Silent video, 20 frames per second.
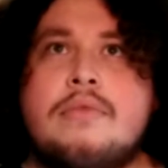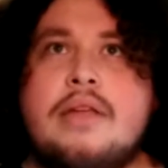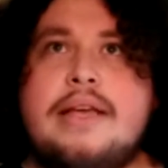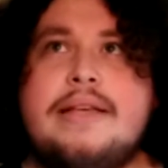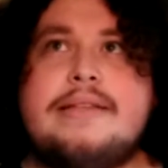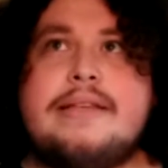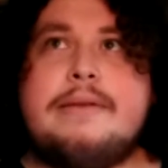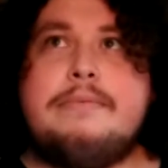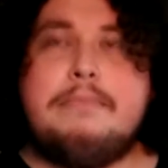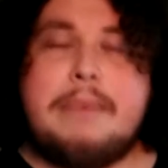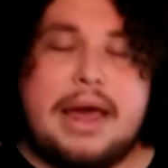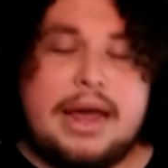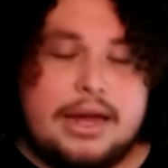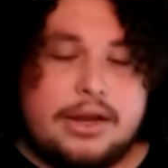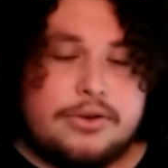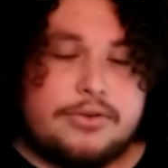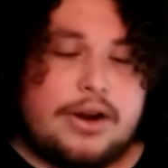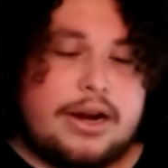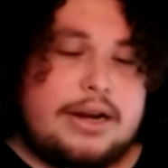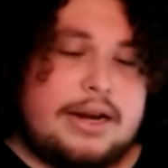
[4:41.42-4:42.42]
he's in
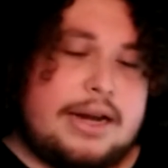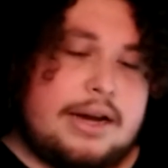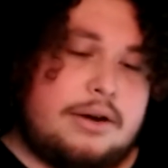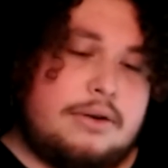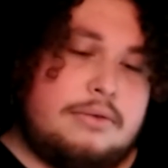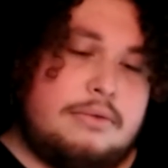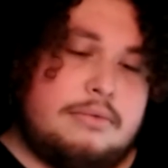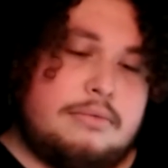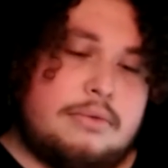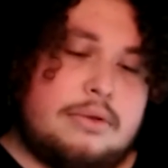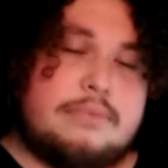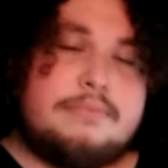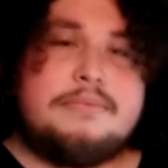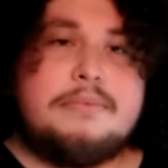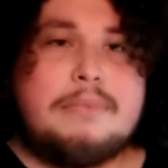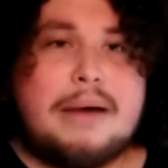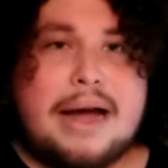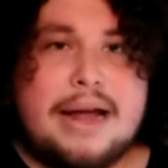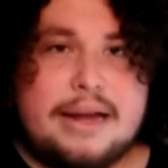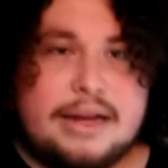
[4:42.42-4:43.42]
Mayan right now. Well,
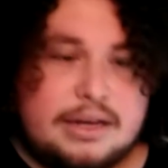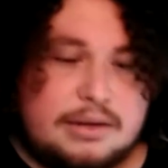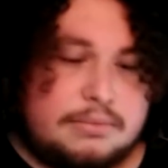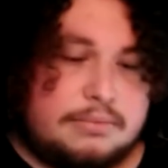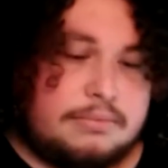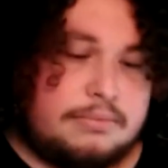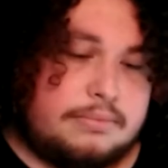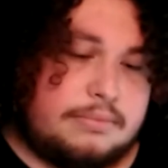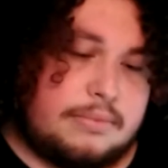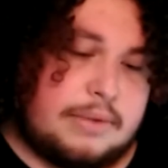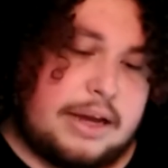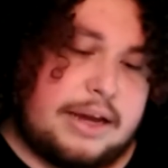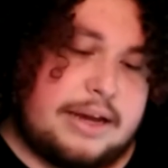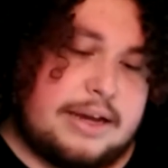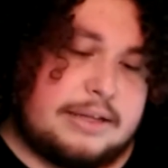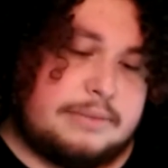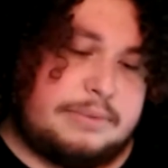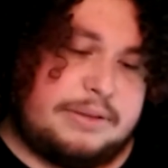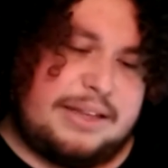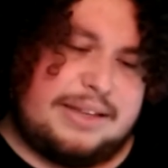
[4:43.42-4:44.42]
Mayan, I
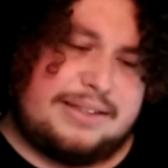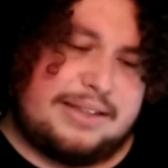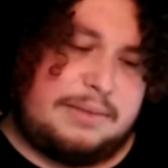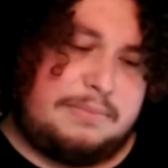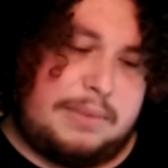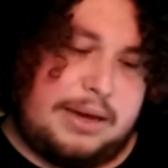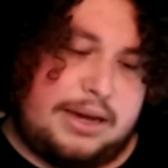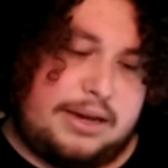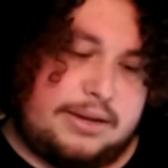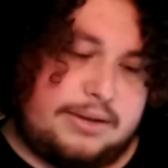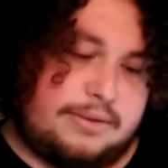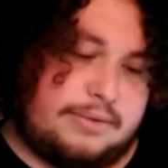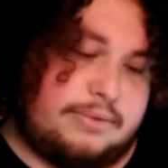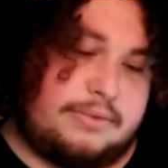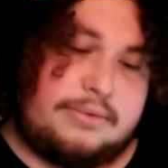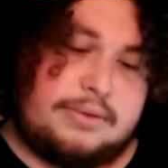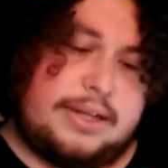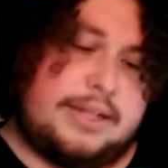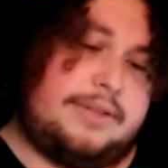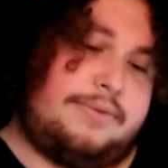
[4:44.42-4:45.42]
guess, but they say Mayan.
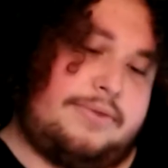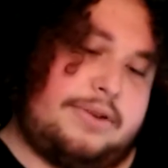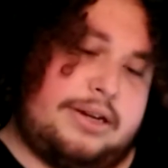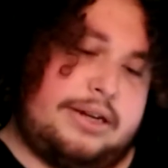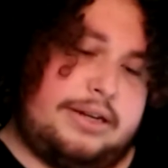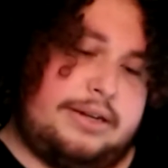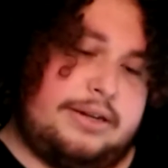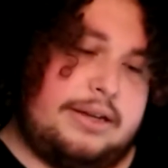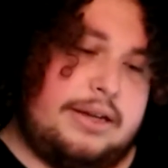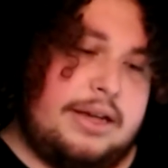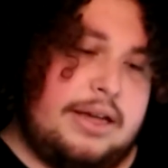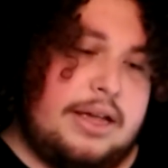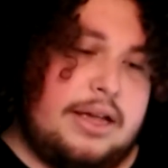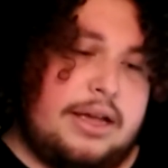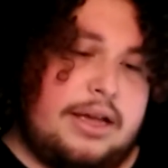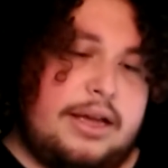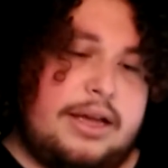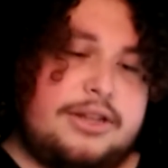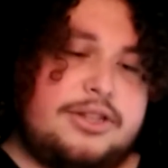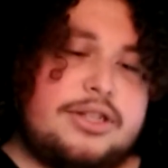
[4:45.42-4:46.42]
It's fine.
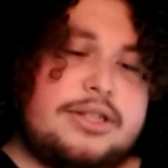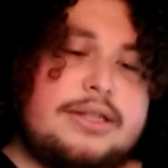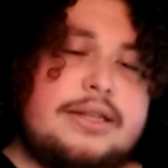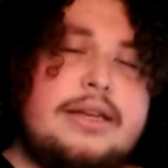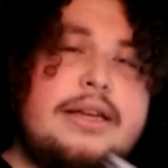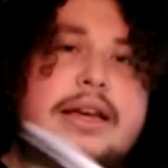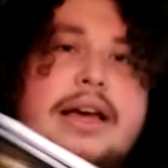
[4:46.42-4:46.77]
It's just,